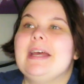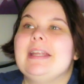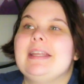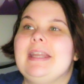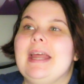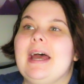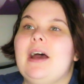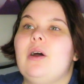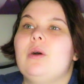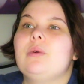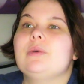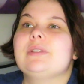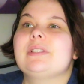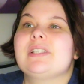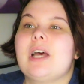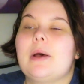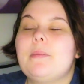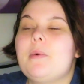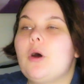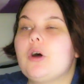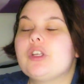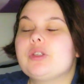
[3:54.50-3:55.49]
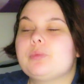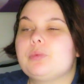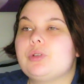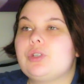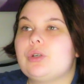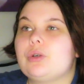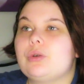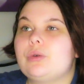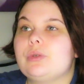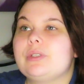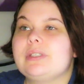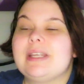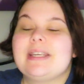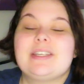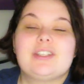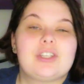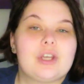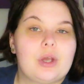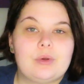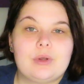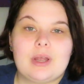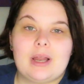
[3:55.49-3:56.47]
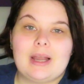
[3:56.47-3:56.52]
Now, some hospitals, they
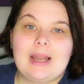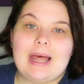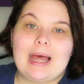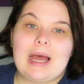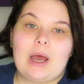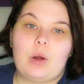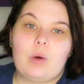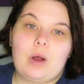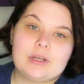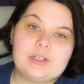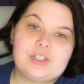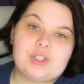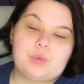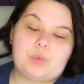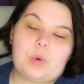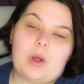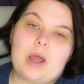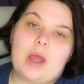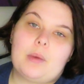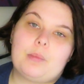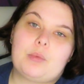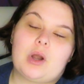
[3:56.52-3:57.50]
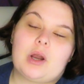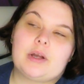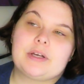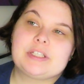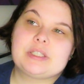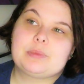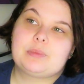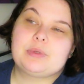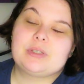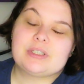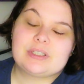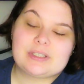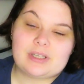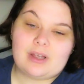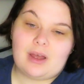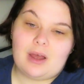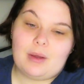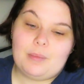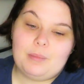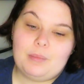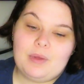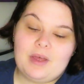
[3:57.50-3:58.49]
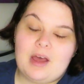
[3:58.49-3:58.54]
don't allow underwire bras, but
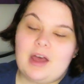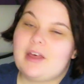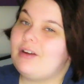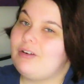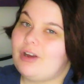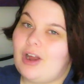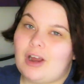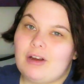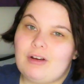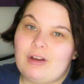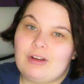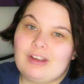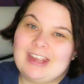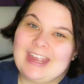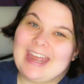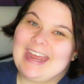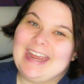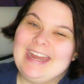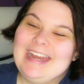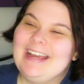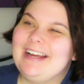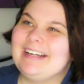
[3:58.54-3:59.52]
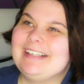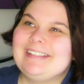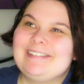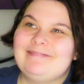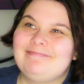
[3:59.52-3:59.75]
some are okay.